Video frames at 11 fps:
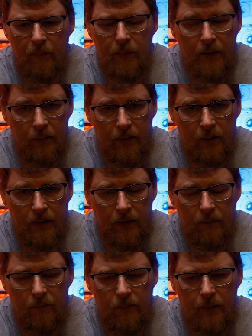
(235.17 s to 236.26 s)
but they will
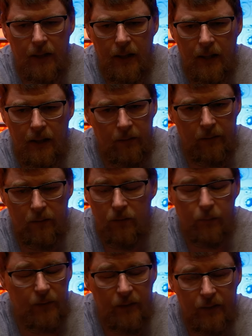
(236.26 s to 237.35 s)
come, and hopefully